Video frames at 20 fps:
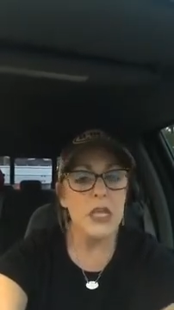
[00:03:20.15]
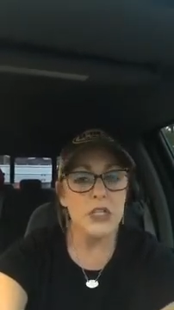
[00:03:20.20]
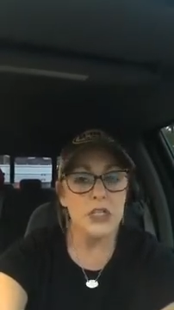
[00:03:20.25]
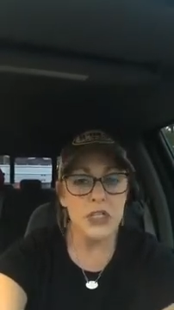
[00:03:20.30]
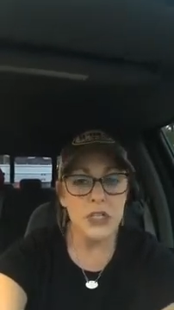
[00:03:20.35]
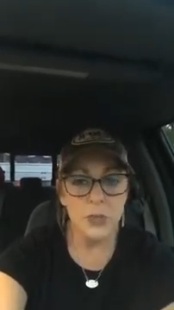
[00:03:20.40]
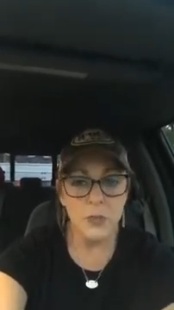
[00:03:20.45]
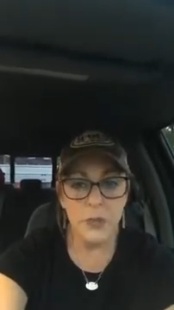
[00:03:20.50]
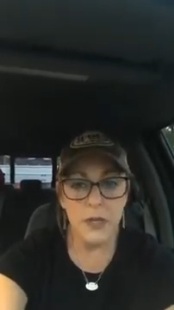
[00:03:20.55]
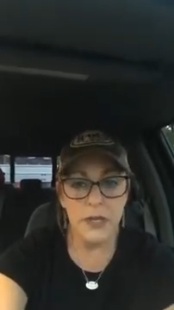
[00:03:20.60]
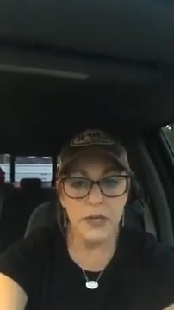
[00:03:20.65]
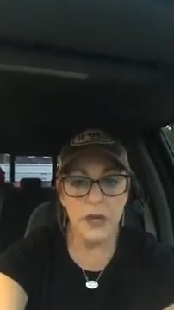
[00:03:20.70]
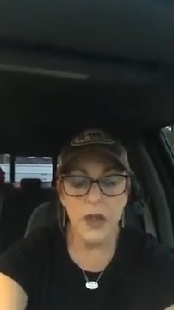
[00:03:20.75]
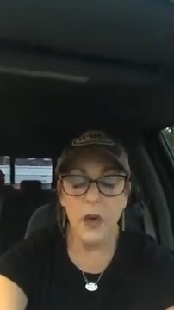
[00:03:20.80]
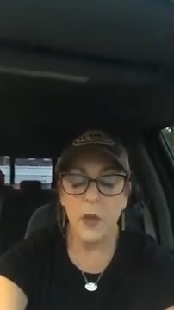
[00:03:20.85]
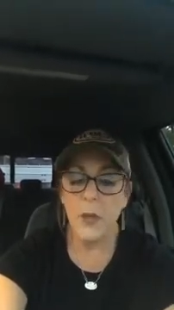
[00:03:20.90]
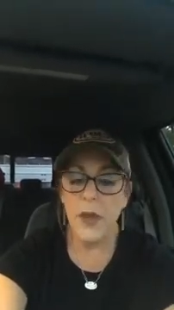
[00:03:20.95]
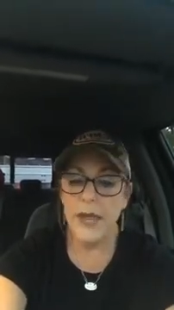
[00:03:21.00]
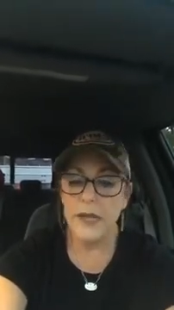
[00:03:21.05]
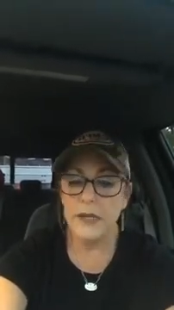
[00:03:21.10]
She
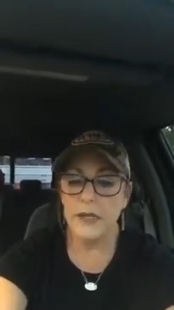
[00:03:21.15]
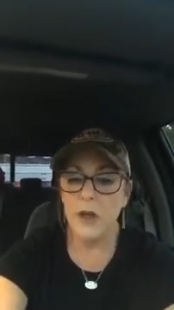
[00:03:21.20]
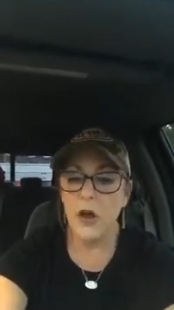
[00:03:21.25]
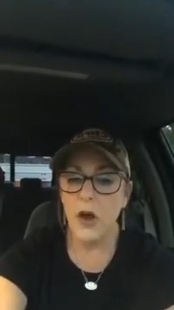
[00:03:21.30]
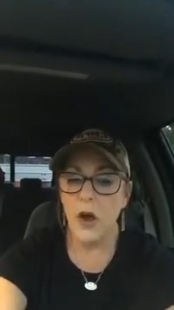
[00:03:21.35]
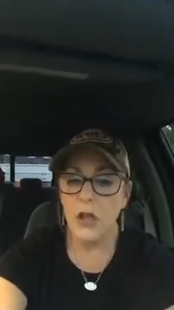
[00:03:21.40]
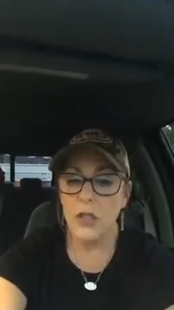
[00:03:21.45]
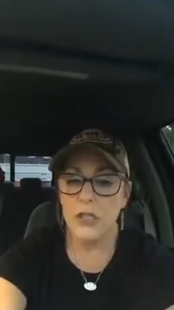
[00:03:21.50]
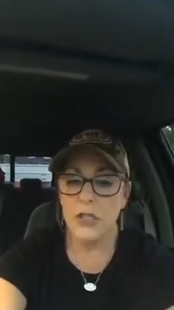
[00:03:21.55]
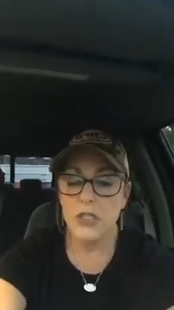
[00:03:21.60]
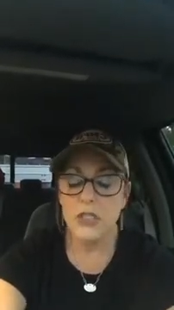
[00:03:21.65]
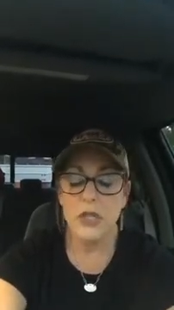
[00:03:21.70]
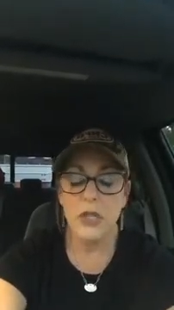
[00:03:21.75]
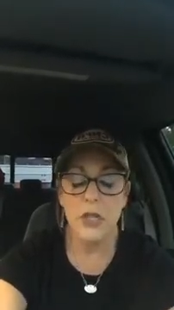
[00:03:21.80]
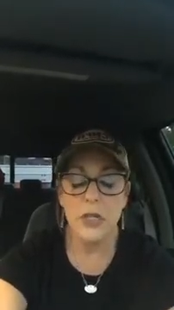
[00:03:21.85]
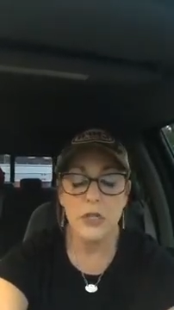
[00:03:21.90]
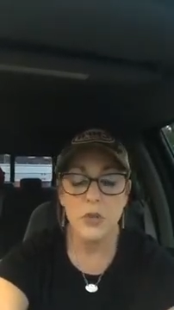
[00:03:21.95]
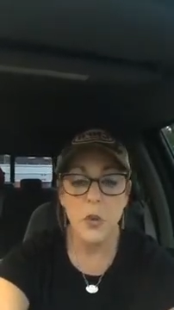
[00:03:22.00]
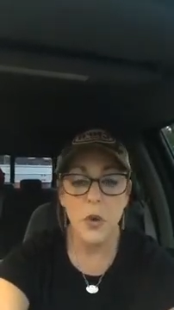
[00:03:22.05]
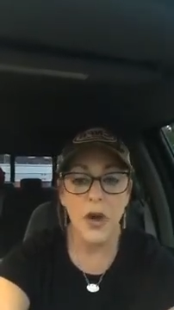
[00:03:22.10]
went away to college,
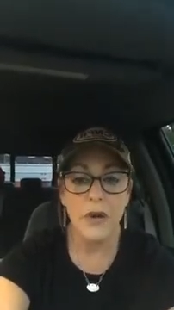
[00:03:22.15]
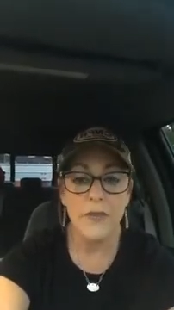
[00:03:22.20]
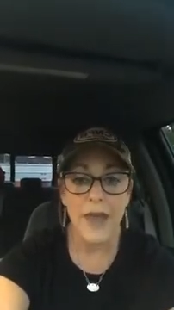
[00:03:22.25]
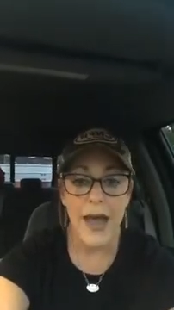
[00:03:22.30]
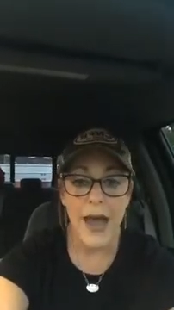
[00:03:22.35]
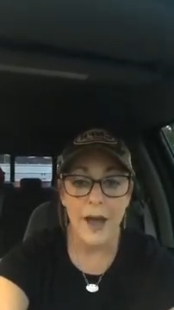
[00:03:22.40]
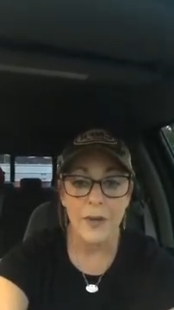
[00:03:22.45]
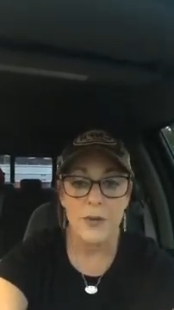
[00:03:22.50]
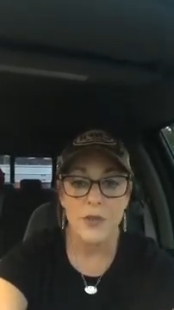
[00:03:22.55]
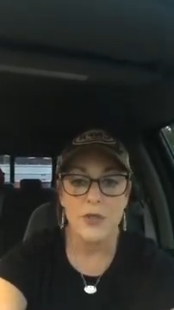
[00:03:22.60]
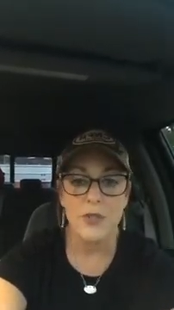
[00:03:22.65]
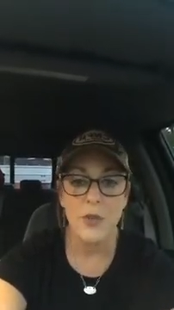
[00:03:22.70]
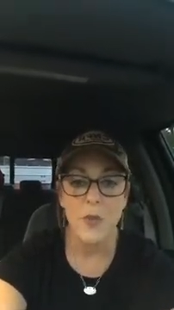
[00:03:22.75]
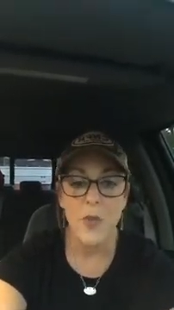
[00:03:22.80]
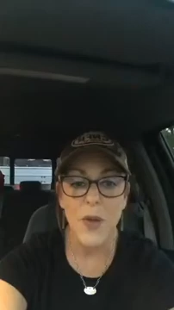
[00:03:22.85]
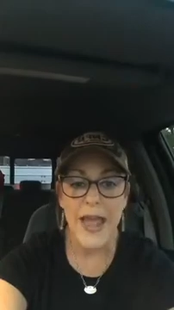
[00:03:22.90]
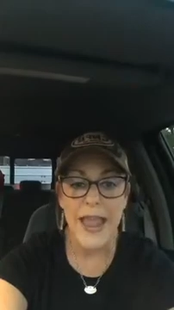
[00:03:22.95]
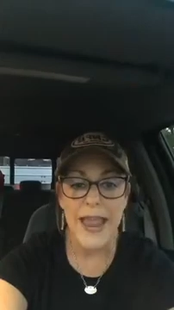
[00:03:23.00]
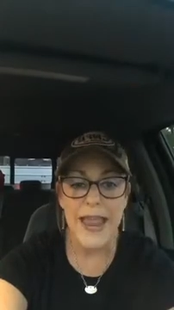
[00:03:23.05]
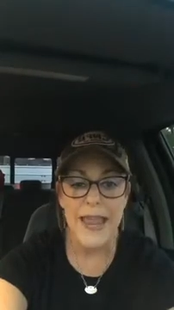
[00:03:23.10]
12 hours
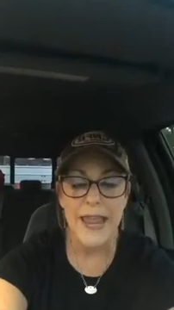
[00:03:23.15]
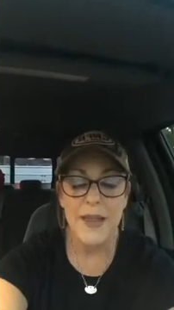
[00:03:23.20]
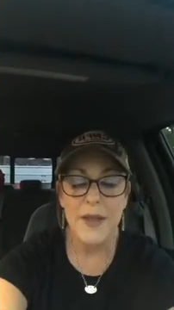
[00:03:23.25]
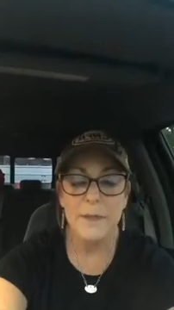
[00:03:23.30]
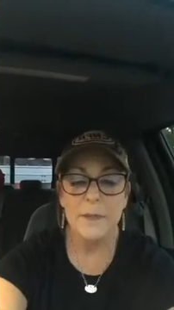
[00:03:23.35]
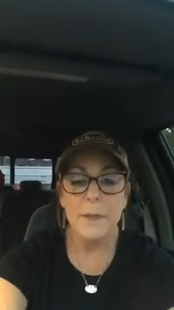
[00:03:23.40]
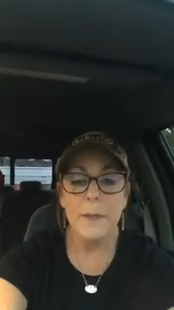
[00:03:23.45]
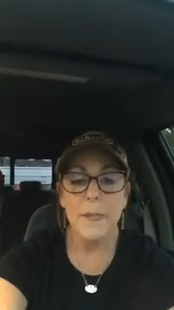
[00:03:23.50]
away.